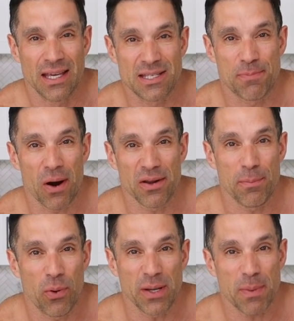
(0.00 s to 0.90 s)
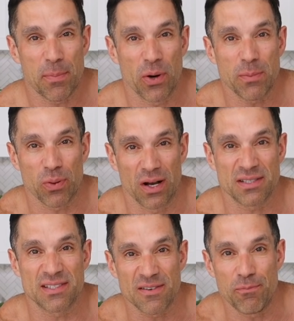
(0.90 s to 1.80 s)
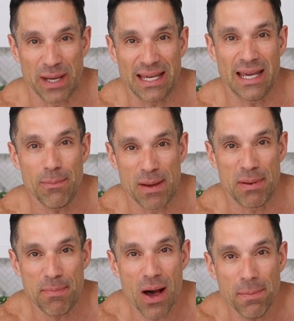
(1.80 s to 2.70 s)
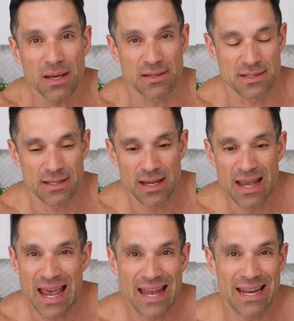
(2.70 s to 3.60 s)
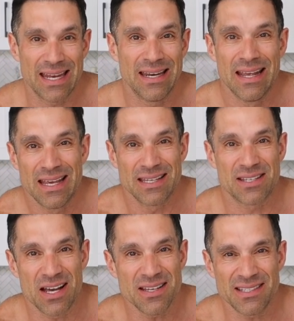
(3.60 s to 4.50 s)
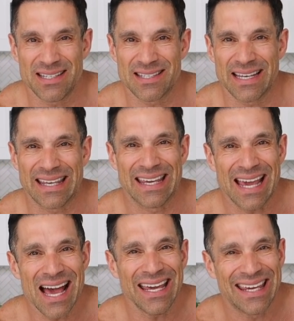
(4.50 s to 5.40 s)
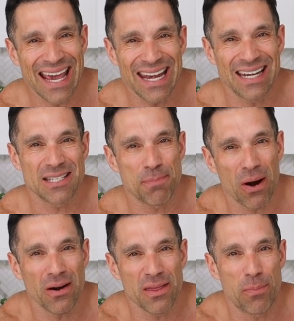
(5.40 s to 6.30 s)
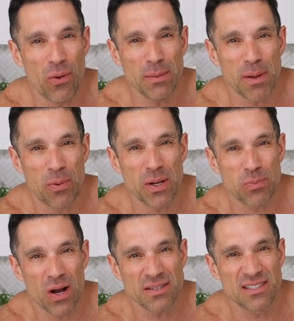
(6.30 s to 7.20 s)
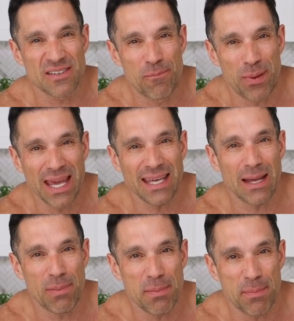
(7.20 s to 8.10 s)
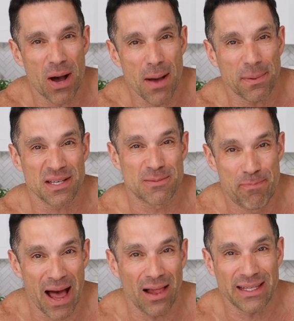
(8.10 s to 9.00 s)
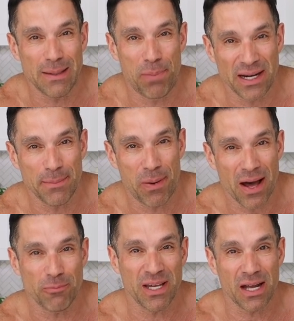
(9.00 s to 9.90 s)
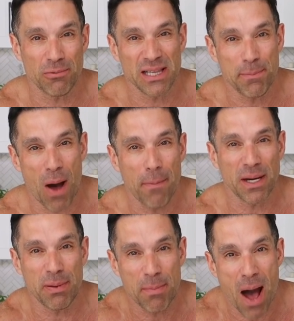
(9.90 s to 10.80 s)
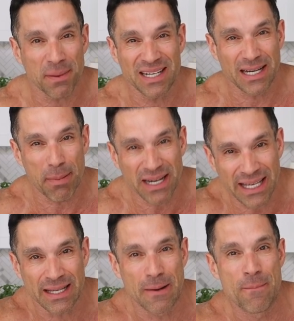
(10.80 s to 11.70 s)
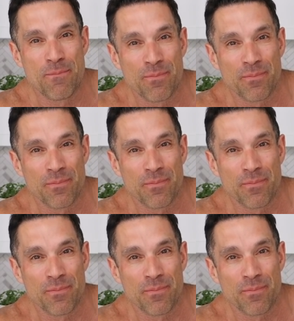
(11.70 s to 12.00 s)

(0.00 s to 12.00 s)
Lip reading: it's part of the point-by-point process of baking bibimbapkas. And then his cousin is like, yeah, I get it. It's part of the point-by-point process of baking bibimbapkas. Balky, buddy, butt. We got to really bop-a-dee-bop-a-dee-buddy.